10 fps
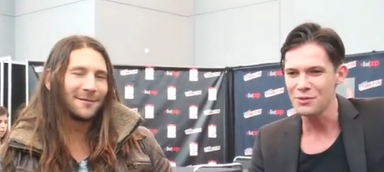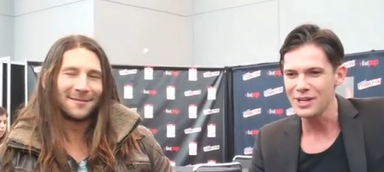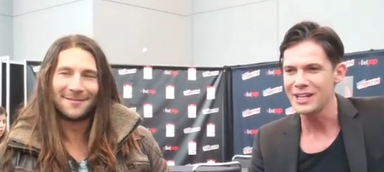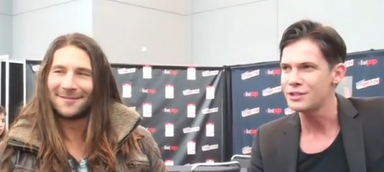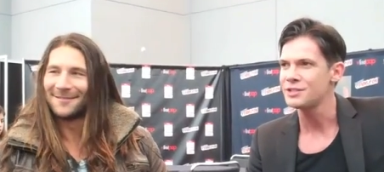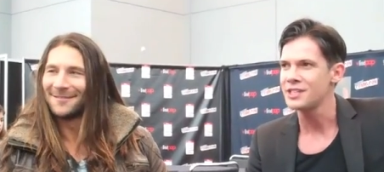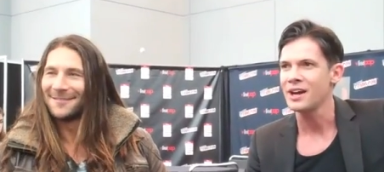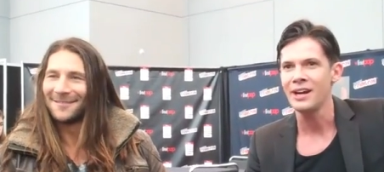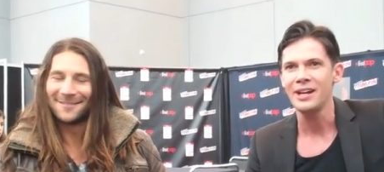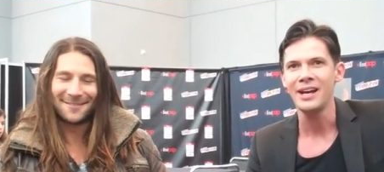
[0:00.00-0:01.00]
Speaker 1: really
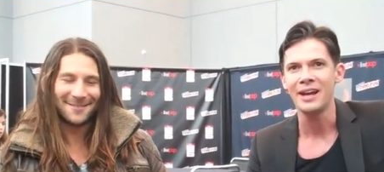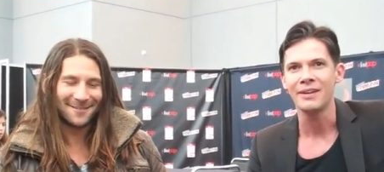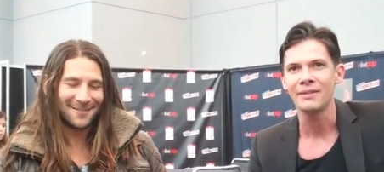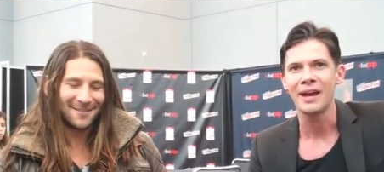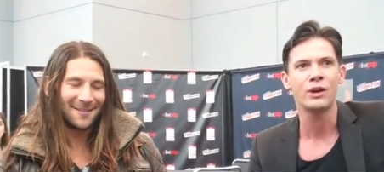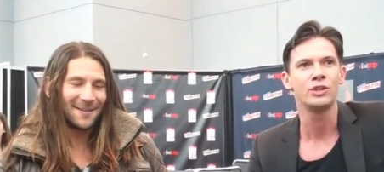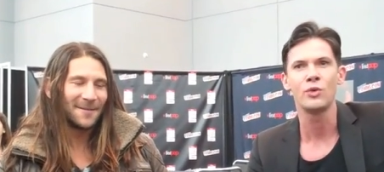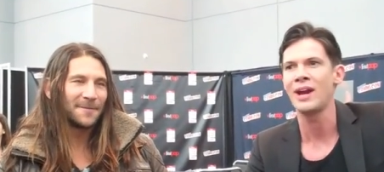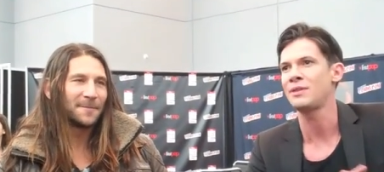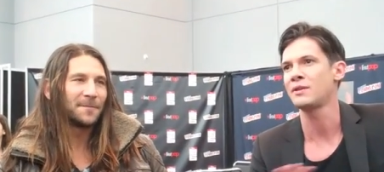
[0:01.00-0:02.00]
interesting idea. They could
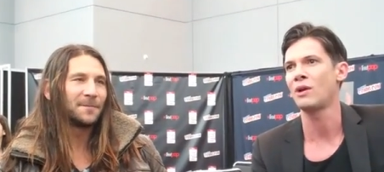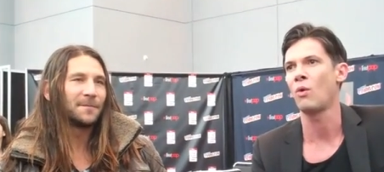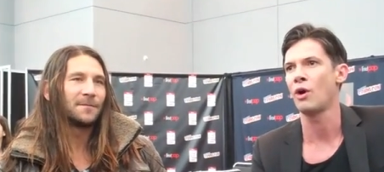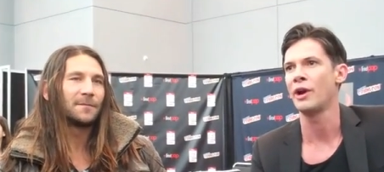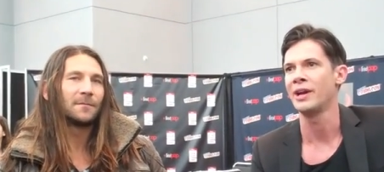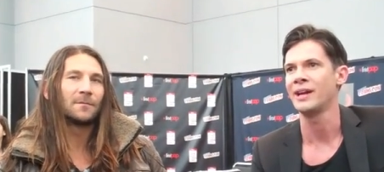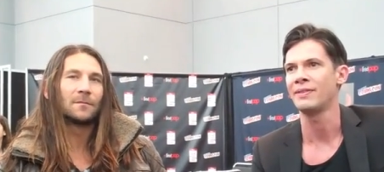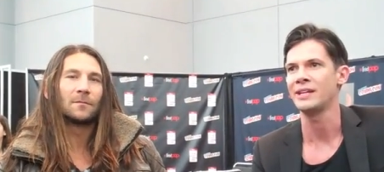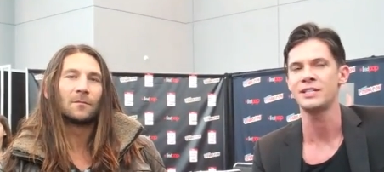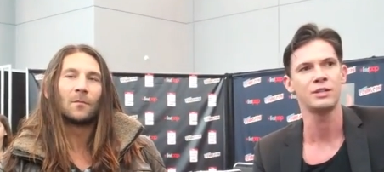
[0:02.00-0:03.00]
do anything they wanted, and
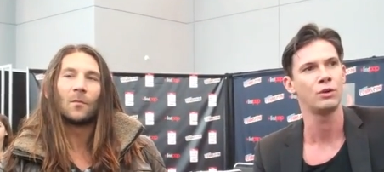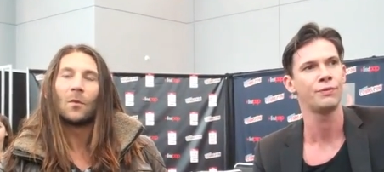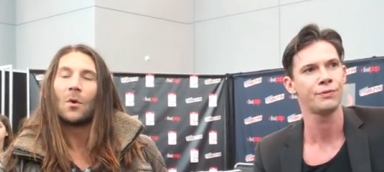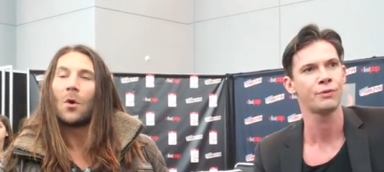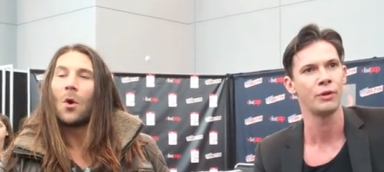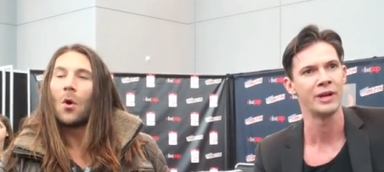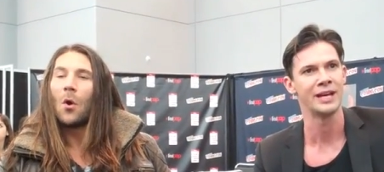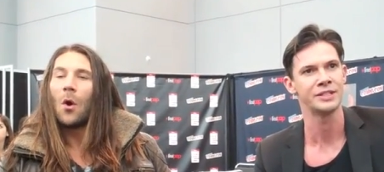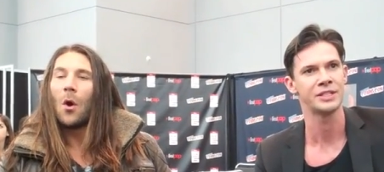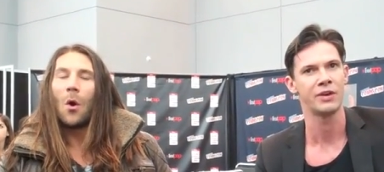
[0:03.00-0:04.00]
yet they still thought it
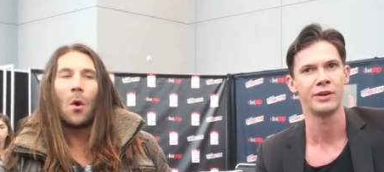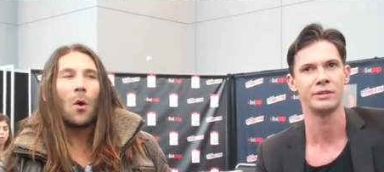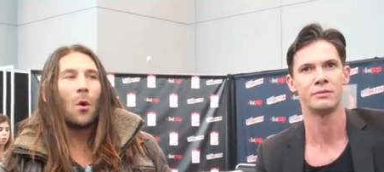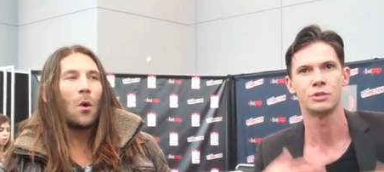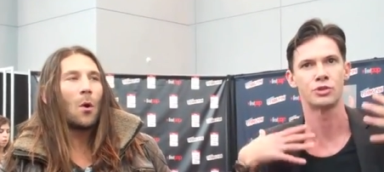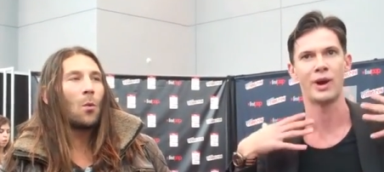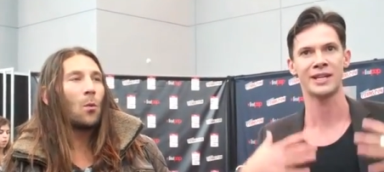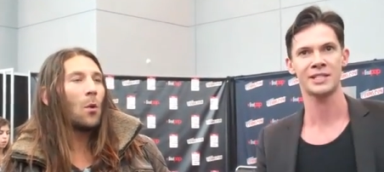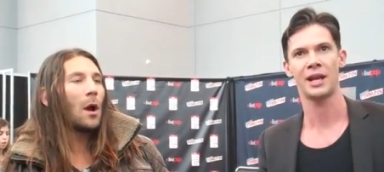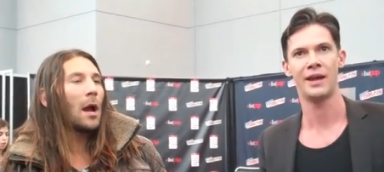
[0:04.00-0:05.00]
necessary to
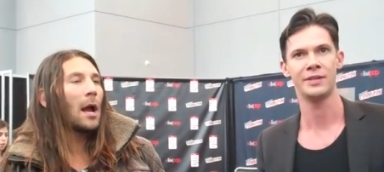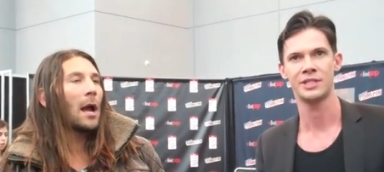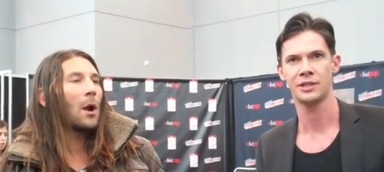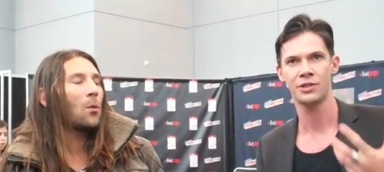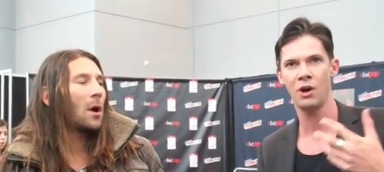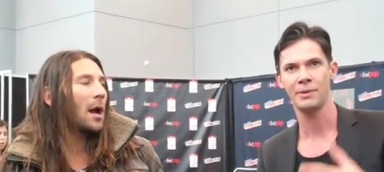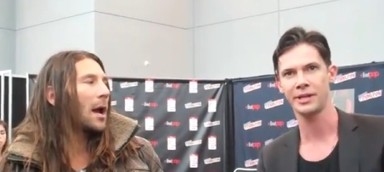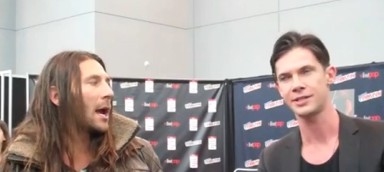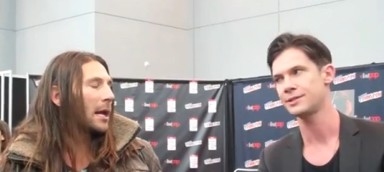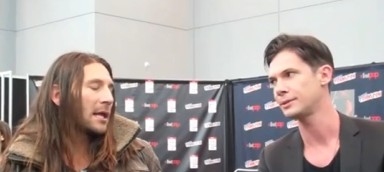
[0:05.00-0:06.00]
dress like this in the
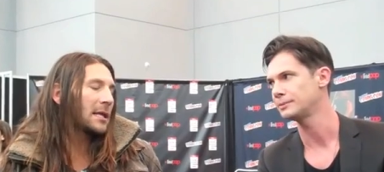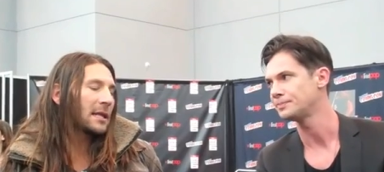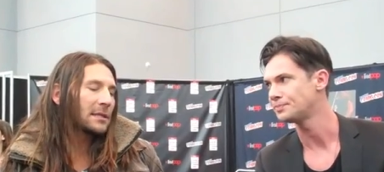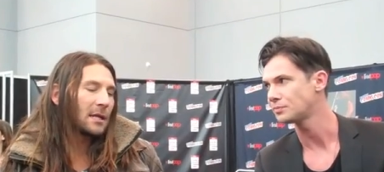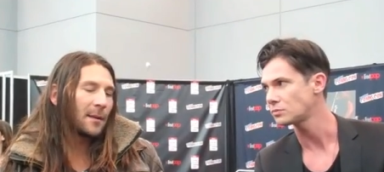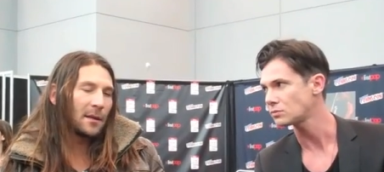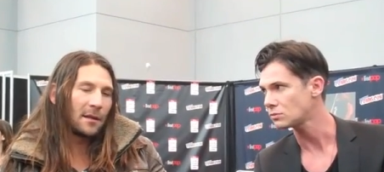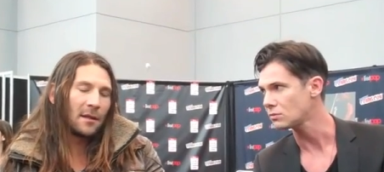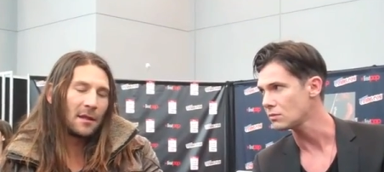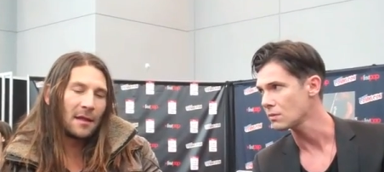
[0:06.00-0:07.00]
tropics. And I
Speaker 2: think that's, I
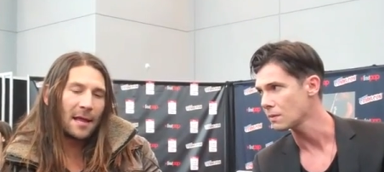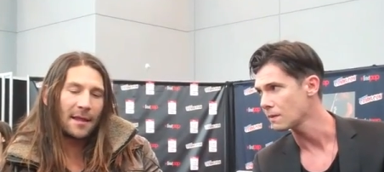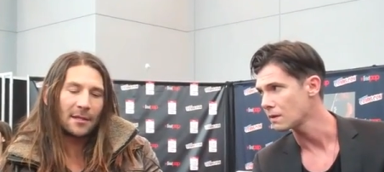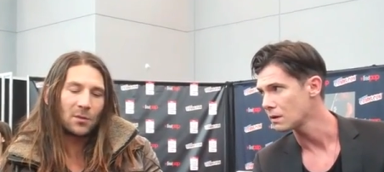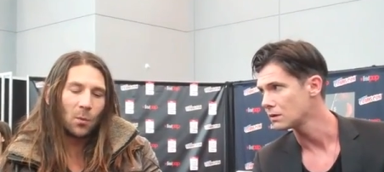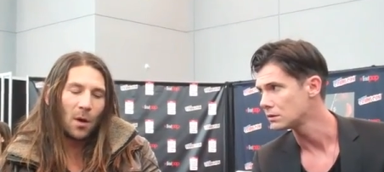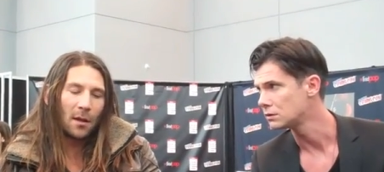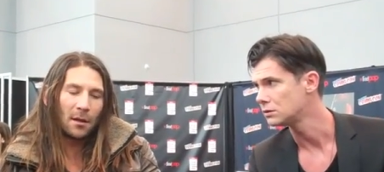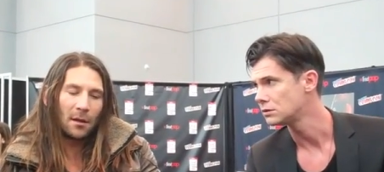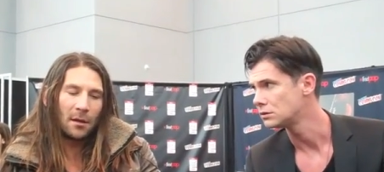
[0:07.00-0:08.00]
mean, that, that's
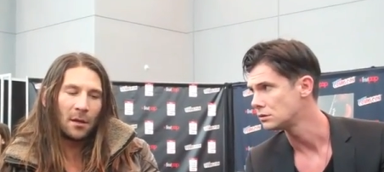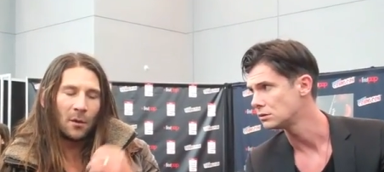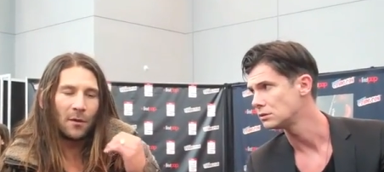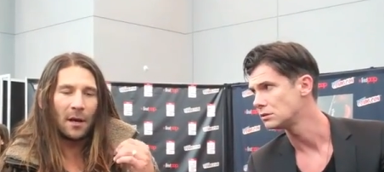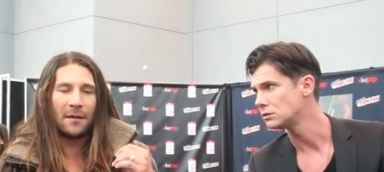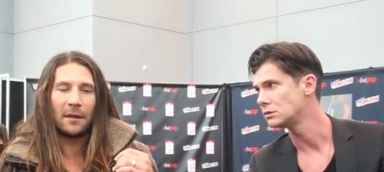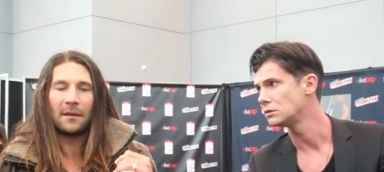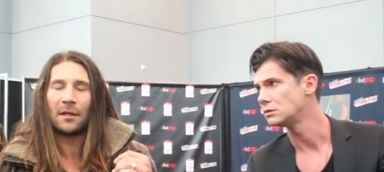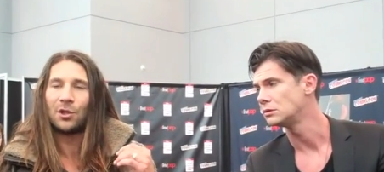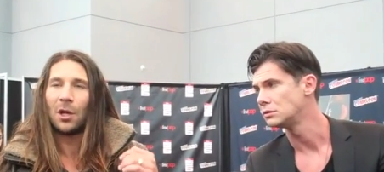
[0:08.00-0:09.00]
what, you know, the, I
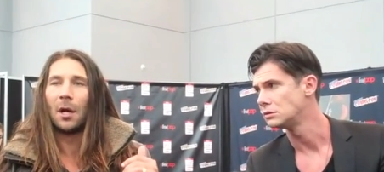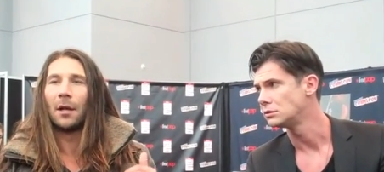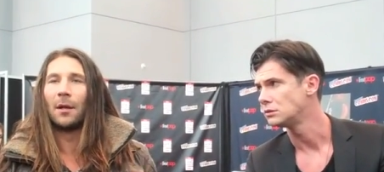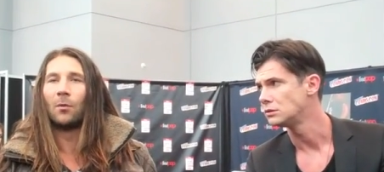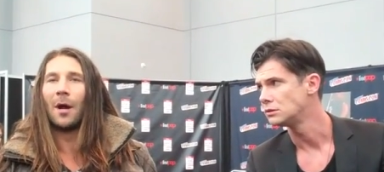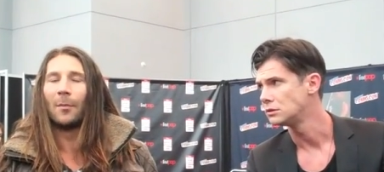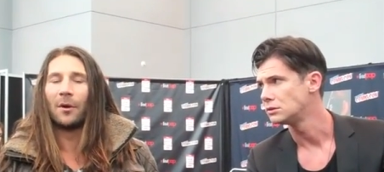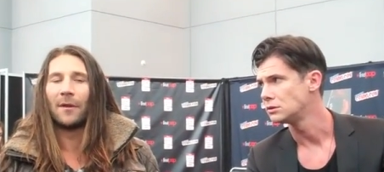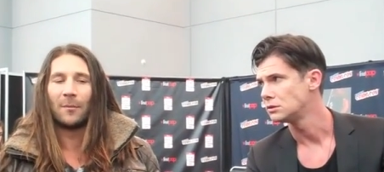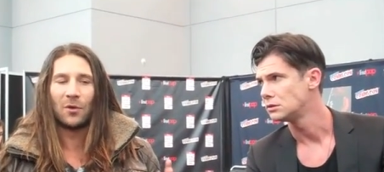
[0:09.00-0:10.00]
think that John and
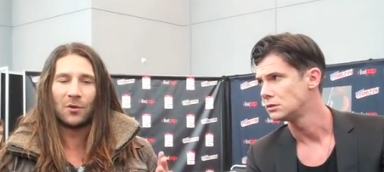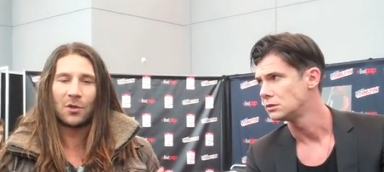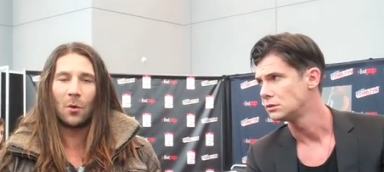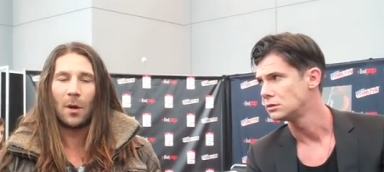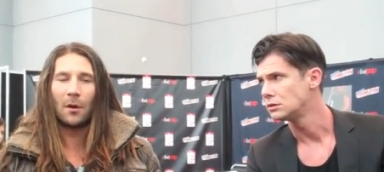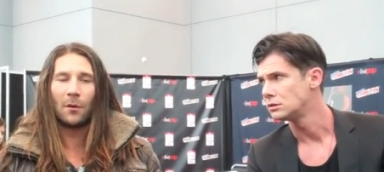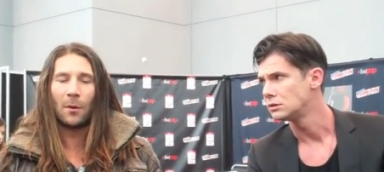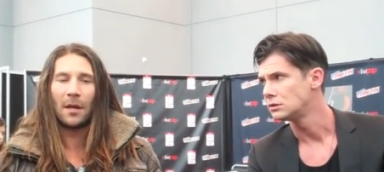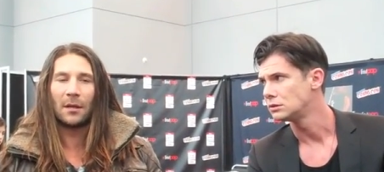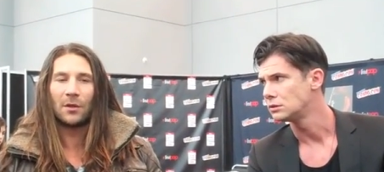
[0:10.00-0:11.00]
Robert and them do so well
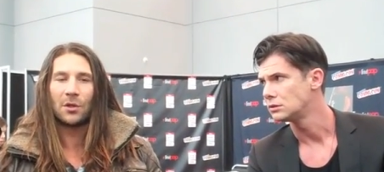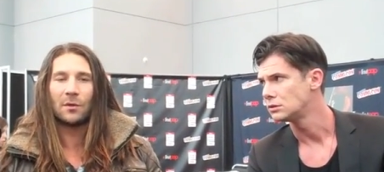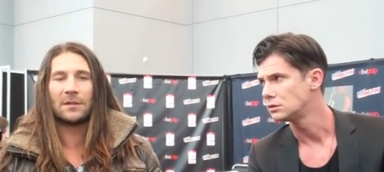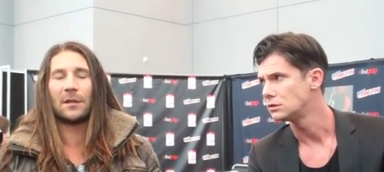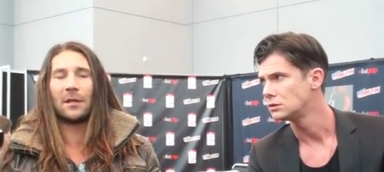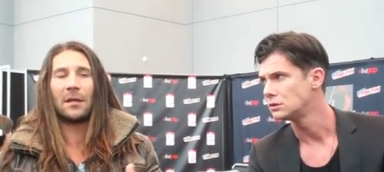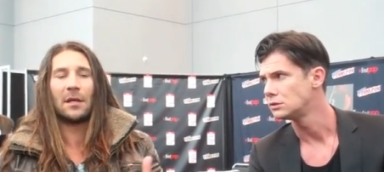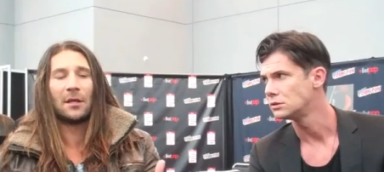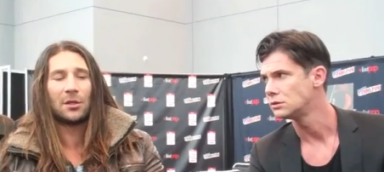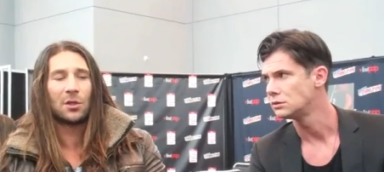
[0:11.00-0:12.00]
in writing the shows. it,